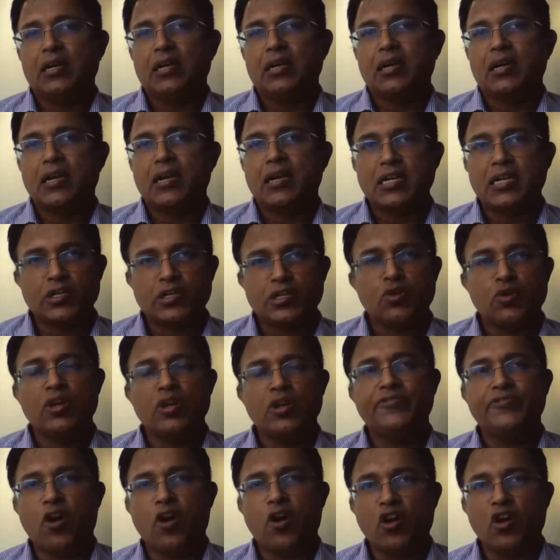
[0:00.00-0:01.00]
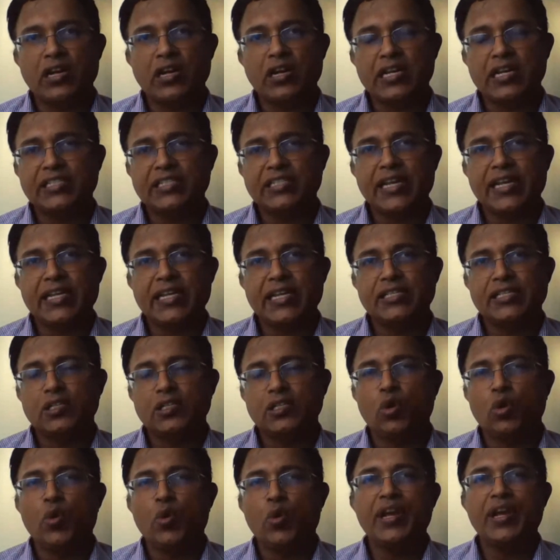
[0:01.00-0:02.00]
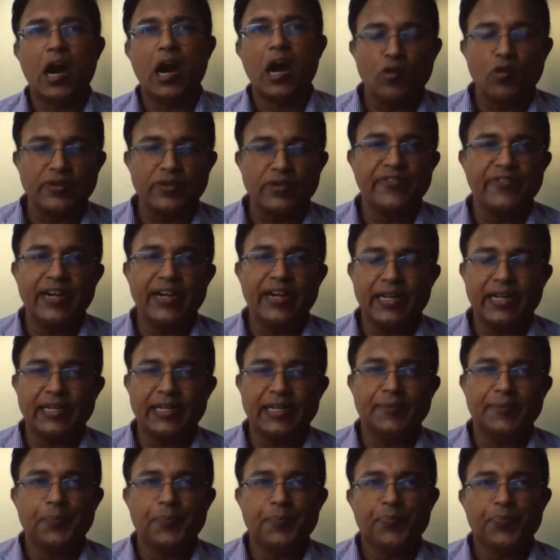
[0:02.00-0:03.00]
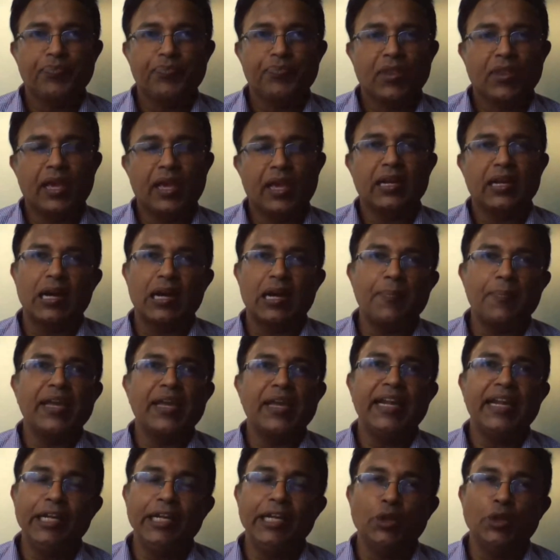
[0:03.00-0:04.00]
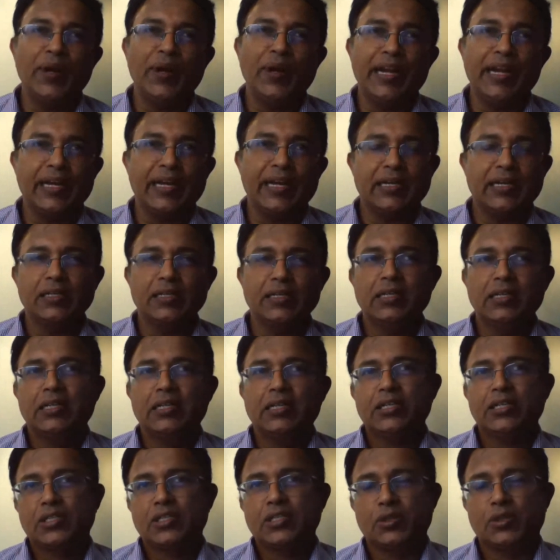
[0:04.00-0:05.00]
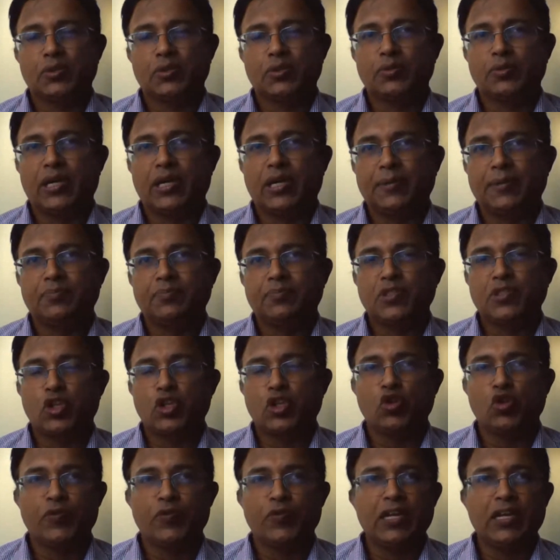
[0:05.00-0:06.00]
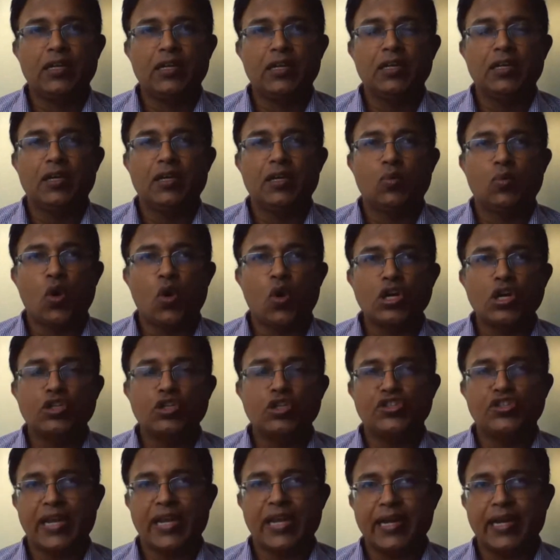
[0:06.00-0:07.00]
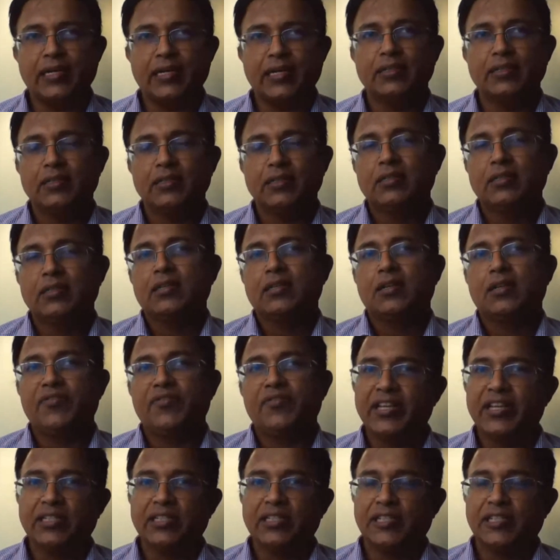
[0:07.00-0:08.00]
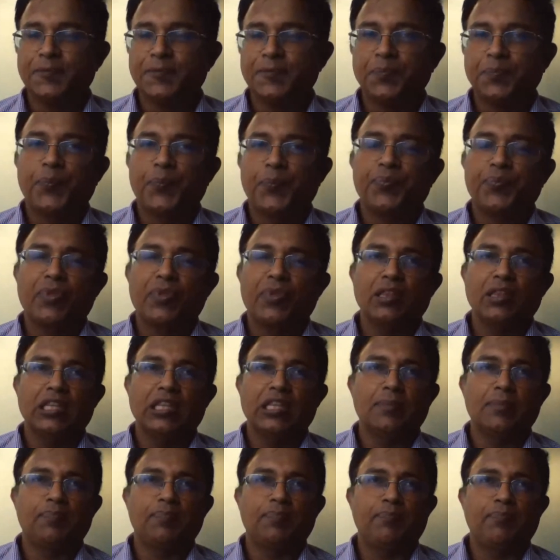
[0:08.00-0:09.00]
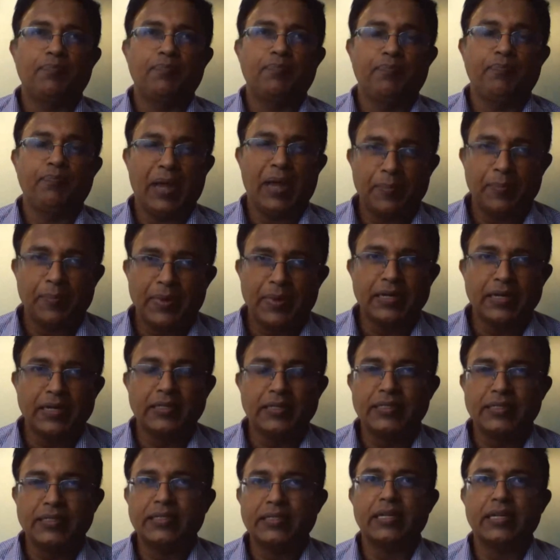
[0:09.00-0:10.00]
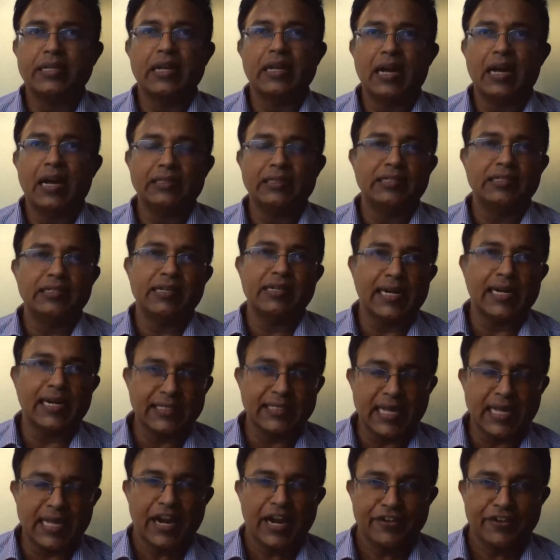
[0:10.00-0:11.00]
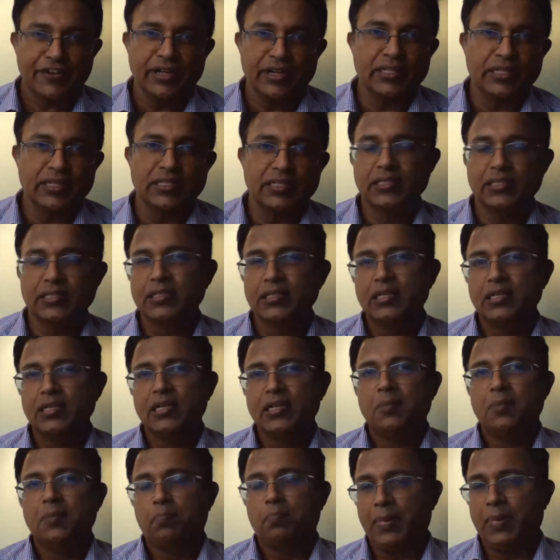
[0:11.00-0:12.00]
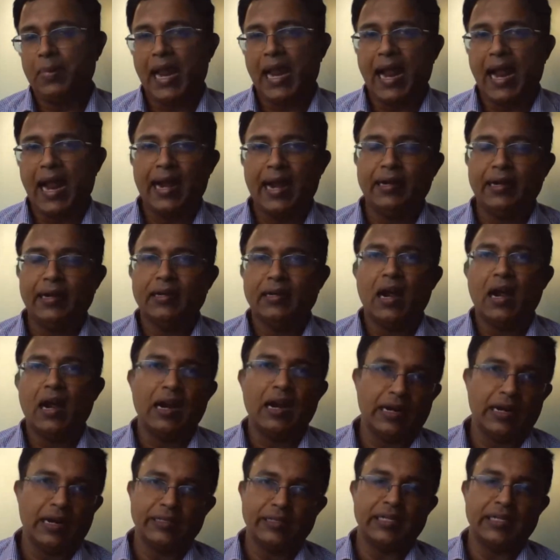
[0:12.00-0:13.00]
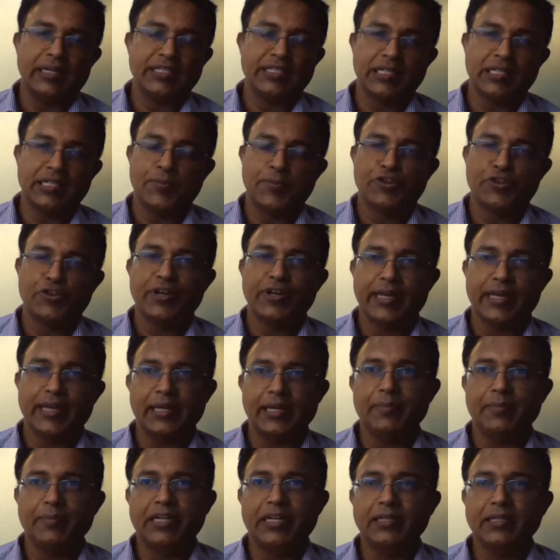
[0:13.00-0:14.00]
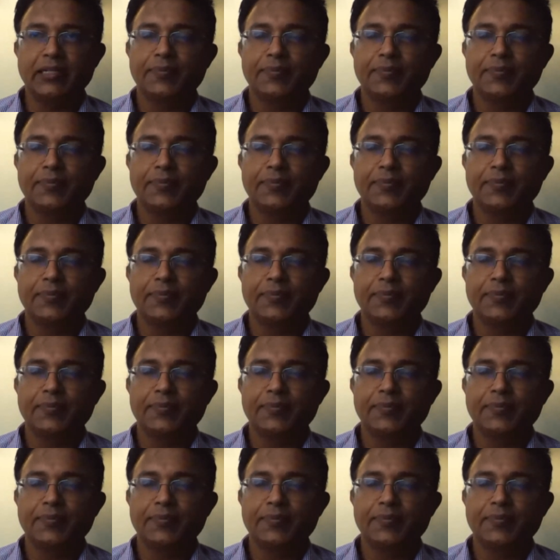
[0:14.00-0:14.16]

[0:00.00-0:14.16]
control of foreign exchange going out of India and coming into India. So you will want to check whether the payments and other transactions planned under the distribution agreement,